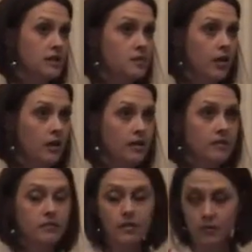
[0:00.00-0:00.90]
is
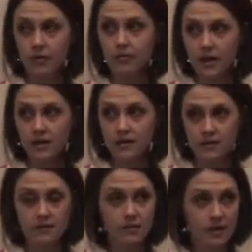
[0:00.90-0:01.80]
probably the
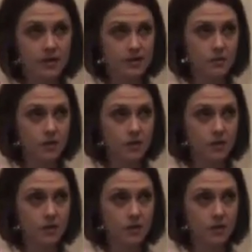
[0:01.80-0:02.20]
biggest